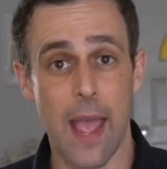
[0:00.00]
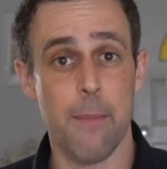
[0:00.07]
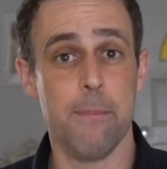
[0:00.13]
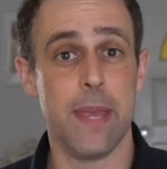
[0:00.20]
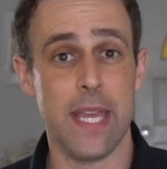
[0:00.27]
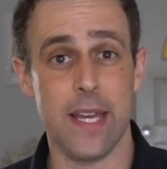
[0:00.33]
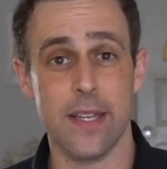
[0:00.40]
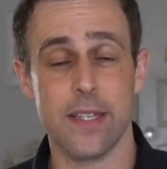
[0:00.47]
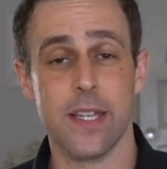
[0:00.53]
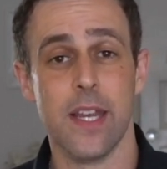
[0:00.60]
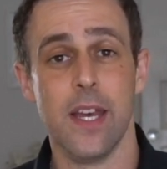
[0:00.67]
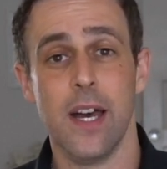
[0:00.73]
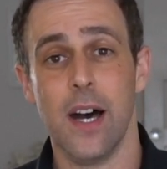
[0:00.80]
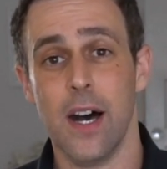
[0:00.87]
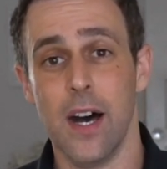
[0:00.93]

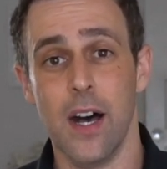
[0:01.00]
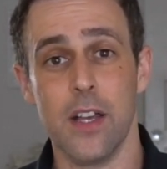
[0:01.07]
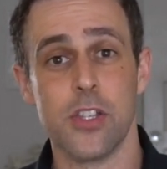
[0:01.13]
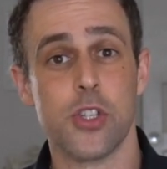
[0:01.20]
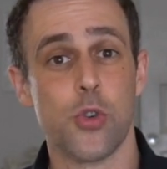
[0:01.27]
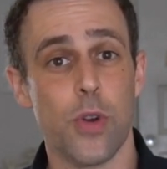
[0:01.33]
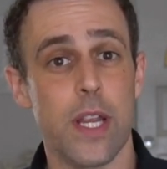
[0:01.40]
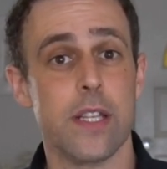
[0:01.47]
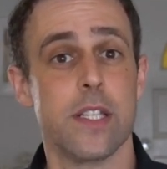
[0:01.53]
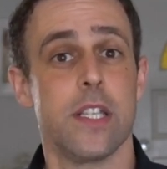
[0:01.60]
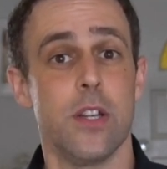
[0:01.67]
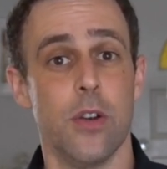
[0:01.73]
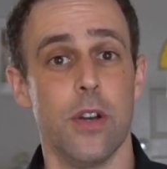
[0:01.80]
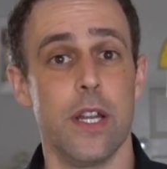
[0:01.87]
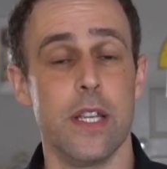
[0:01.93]
ambient uh, string
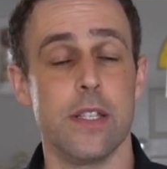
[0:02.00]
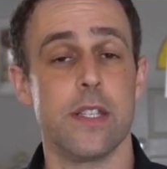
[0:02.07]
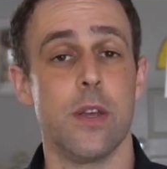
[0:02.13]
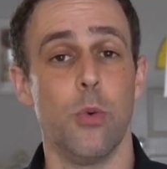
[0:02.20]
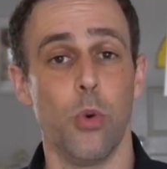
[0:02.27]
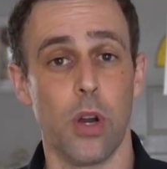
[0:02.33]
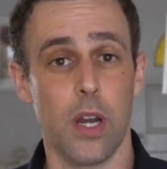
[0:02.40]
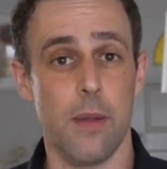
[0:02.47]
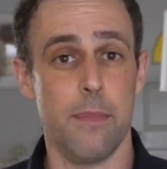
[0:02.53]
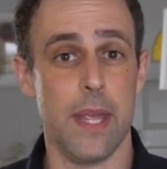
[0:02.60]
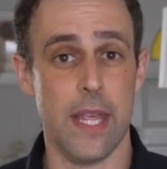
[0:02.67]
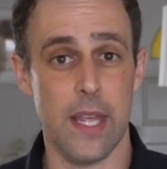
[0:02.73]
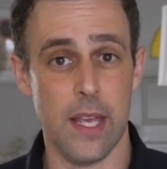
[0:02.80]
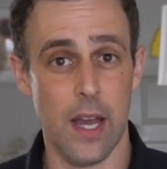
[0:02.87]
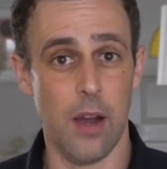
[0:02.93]
series that we're going to
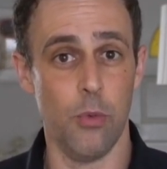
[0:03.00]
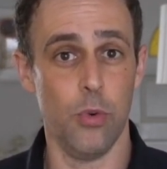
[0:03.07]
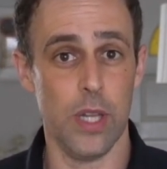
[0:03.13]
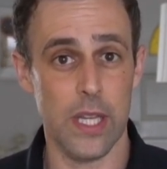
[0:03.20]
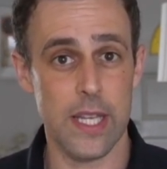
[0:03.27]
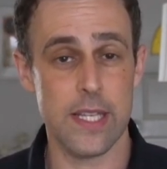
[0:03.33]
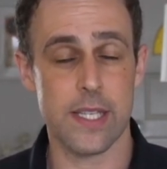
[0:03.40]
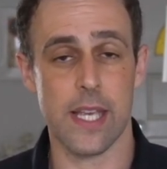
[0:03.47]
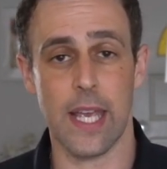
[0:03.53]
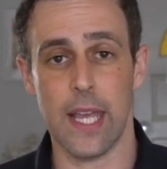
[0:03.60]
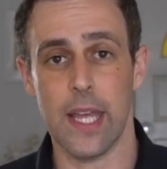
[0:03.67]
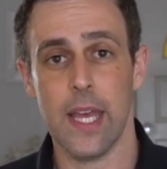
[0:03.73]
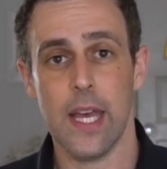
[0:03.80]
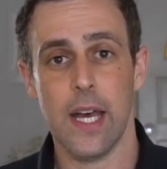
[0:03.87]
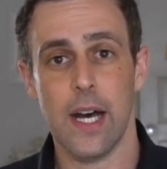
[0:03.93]
be uh,
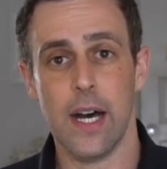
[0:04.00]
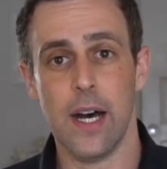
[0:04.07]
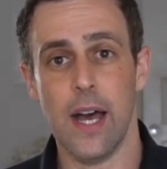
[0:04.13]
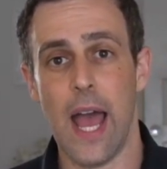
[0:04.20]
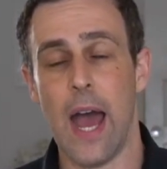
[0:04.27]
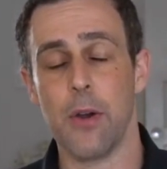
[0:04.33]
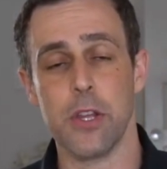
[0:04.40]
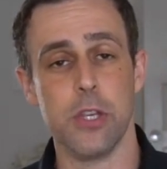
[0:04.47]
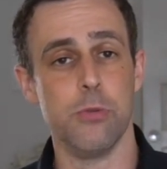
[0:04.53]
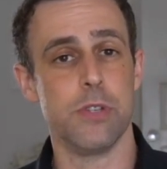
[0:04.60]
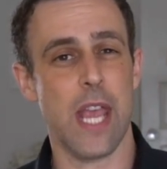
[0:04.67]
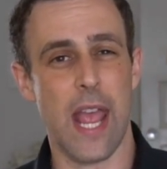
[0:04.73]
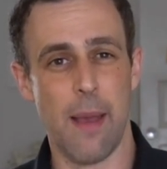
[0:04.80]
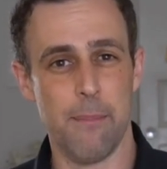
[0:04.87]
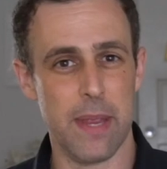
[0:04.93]
releasing, how to
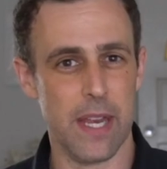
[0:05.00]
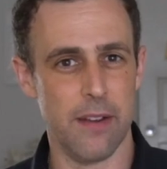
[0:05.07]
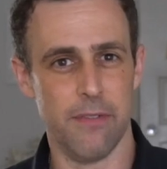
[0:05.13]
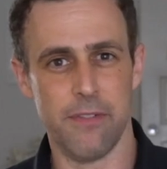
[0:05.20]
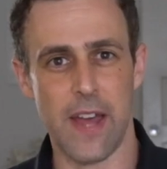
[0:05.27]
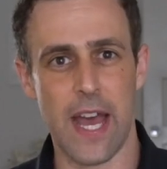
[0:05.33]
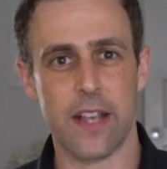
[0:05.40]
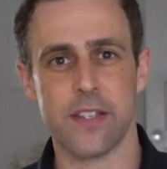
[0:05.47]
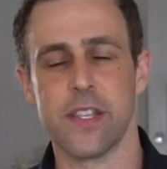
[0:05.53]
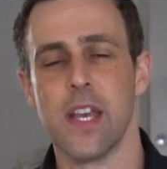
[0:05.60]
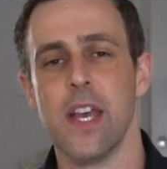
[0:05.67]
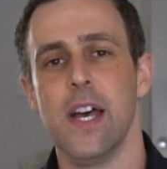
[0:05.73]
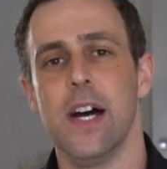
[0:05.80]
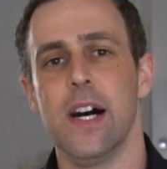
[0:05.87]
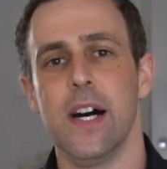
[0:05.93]
use ambient
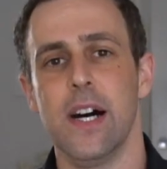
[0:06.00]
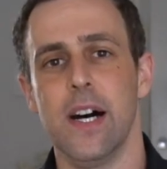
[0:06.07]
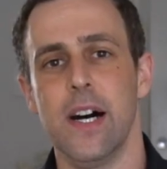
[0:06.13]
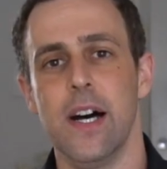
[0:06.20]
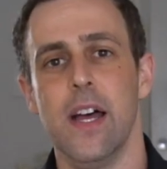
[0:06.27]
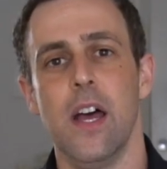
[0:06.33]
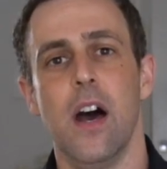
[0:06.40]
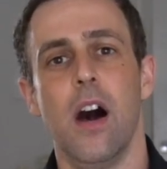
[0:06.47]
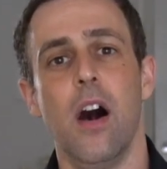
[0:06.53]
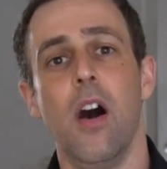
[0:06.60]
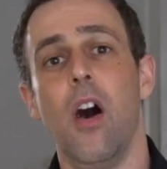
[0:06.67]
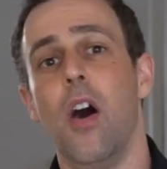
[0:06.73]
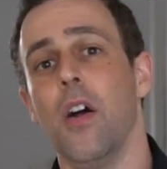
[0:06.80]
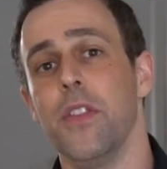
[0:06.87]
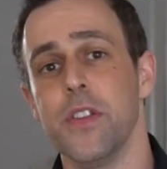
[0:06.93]
effects uh,
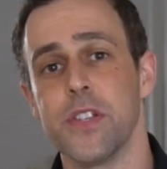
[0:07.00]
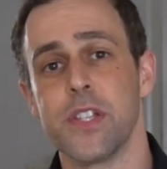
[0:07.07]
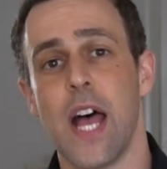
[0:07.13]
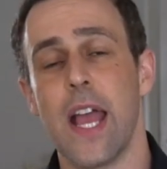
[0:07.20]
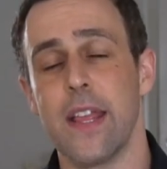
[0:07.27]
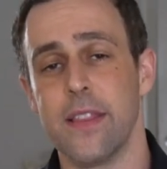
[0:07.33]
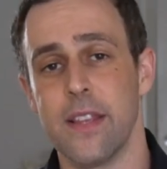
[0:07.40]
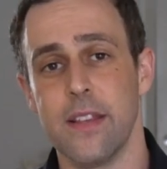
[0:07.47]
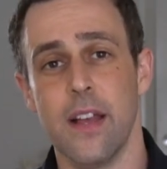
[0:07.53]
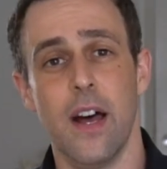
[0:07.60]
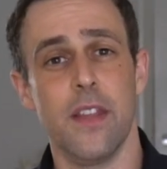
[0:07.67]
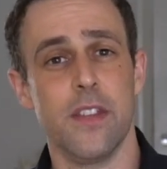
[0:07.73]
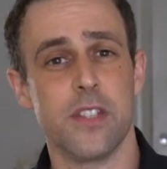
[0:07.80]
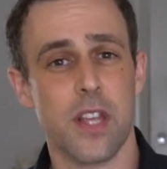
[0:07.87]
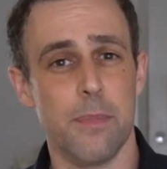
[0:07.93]
on the site
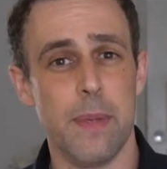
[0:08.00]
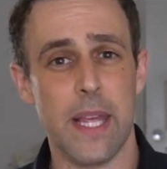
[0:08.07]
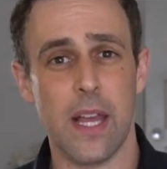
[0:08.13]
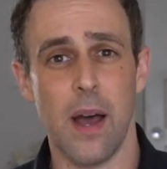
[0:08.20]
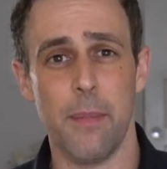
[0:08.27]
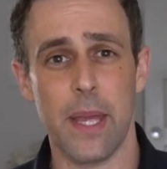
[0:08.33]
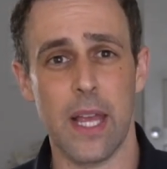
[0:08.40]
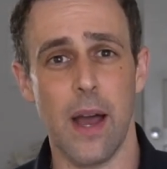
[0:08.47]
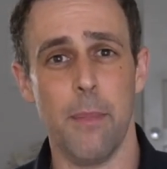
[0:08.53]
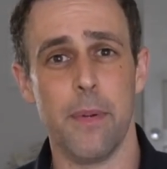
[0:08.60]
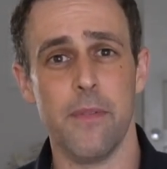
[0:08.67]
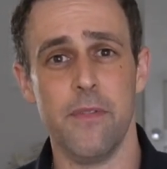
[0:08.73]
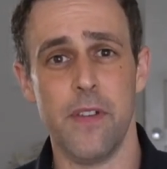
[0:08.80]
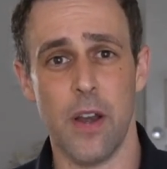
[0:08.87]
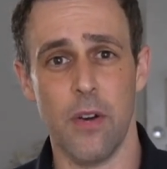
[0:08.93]
uh, that's going to be coming
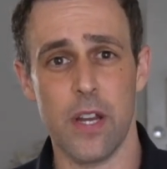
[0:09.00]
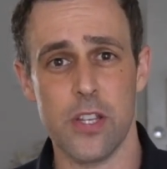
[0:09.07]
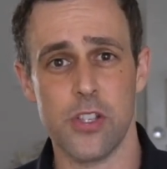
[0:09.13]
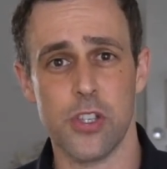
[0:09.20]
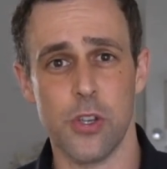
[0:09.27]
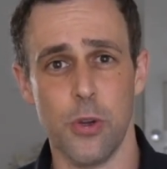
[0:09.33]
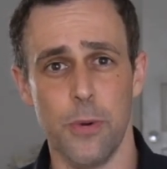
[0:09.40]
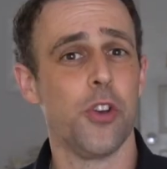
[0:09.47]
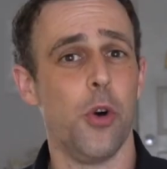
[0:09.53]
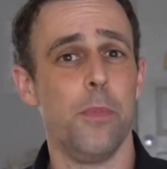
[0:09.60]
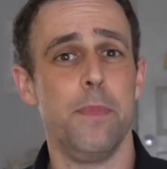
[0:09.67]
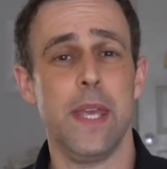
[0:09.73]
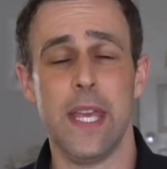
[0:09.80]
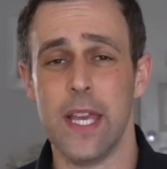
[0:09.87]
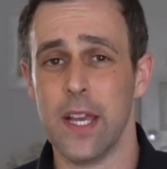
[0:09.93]
up very soon.
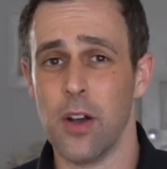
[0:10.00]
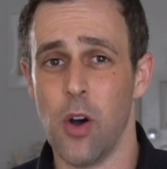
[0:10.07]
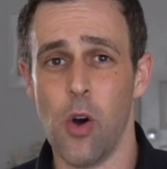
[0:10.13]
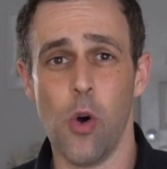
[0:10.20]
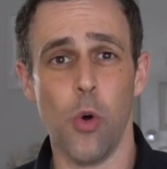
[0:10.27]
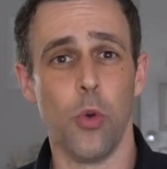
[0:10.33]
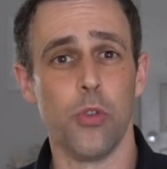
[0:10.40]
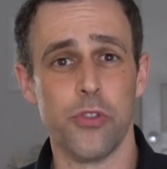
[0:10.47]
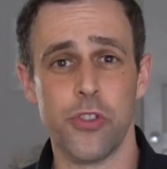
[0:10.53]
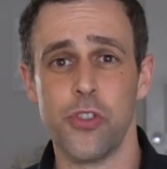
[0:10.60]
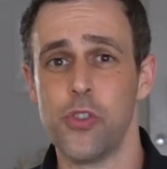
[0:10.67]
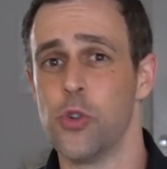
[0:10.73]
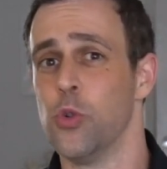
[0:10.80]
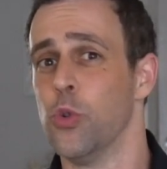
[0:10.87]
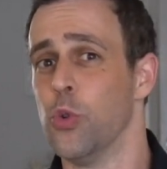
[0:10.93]
So being old
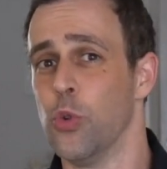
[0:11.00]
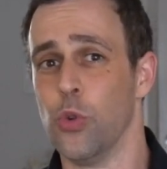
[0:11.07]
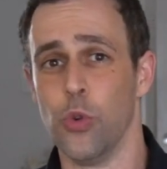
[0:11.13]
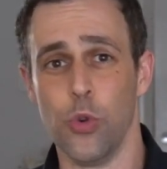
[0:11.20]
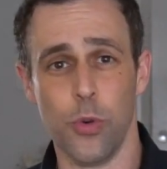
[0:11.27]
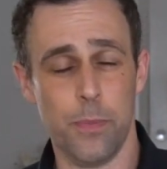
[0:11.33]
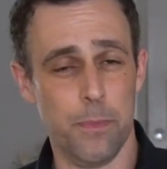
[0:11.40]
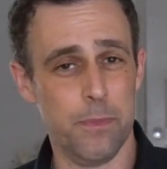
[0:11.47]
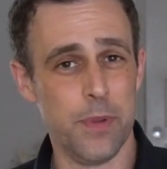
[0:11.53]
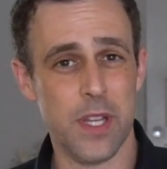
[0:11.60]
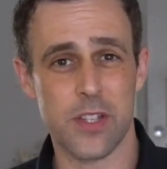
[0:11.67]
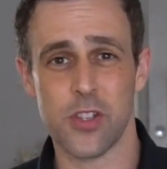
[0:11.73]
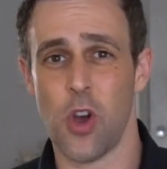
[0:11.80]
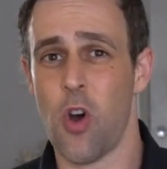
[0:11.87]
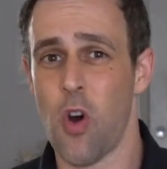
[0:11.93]
school
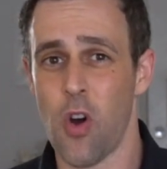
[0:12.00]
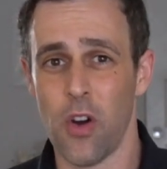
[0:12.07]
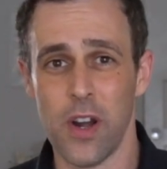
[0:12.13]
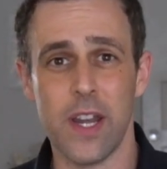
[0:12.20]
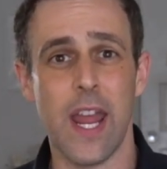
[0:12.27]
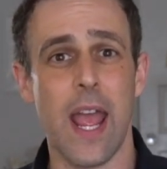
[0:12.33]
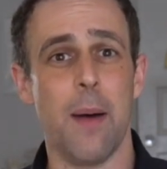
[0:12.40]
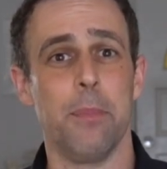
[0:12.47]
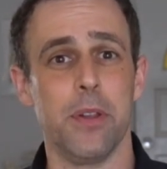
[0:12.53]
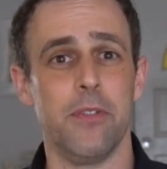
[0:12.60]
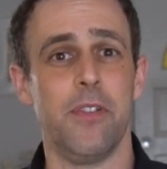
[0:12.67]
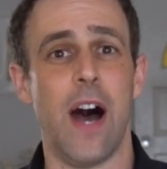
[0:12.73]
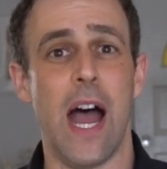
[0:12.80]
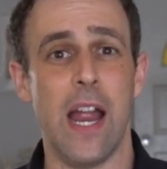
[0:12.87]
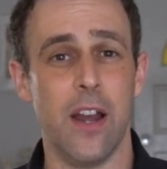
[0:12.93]
guitar and
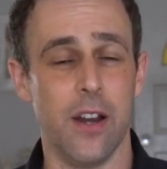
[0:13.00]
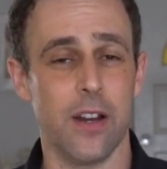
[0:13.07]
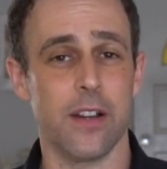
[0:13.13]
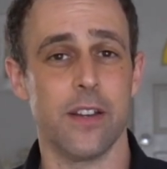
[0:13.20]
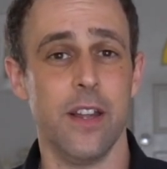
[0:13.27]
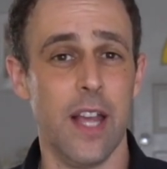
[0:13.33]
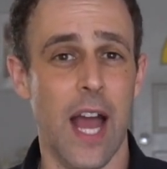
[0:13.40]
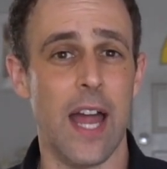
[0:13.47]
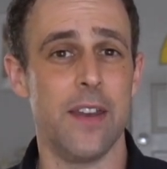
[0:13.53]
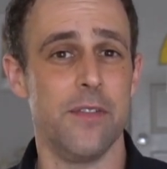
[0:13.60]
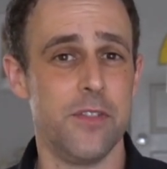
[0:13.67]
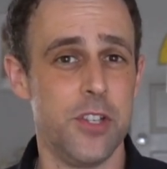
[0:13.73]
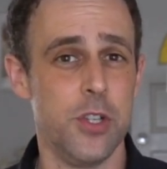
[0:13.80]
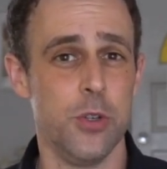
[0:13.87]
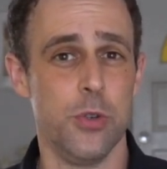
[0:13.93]
amplifier kind
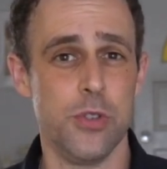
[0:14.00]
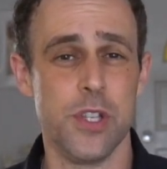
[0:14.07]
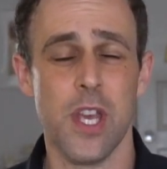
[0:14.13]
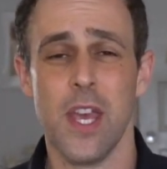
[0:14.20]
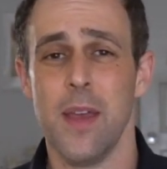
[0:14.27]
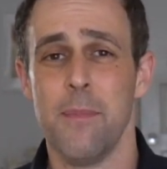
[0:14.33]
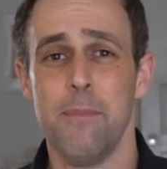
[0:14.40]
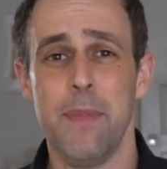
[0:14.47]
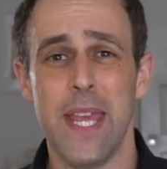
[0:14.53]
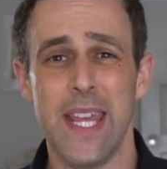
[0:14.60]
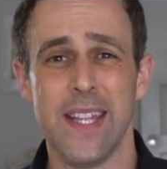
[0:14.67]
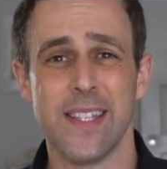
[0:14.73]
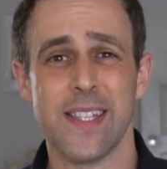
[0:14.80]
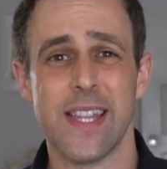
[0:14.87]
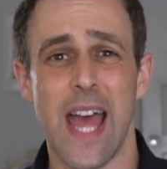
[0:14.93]
of dudes
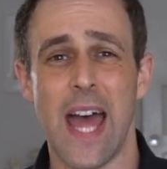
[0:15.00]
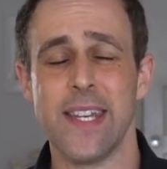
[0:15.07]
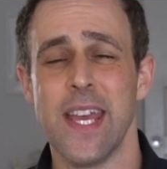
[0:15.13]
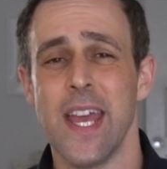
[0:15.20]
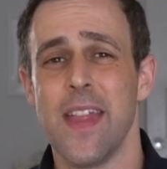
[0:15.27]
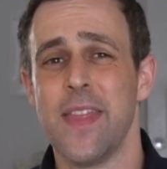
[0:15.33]
means that